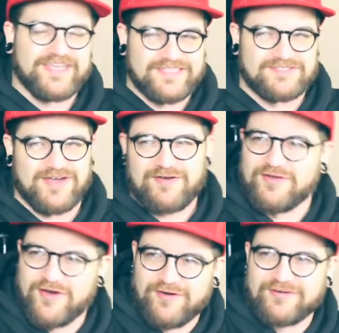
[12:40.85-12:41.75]
into. I don't
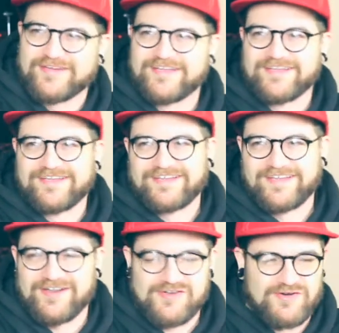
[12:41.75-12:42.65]
know
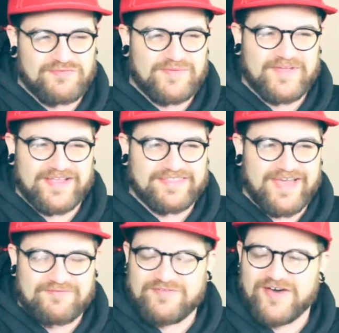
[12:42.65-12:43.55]
if I'm like
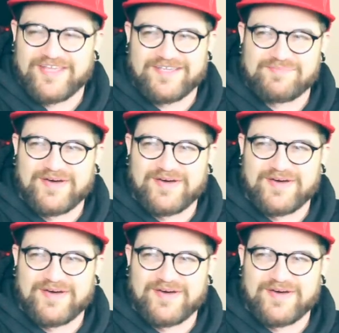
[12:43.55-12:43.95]
that funny,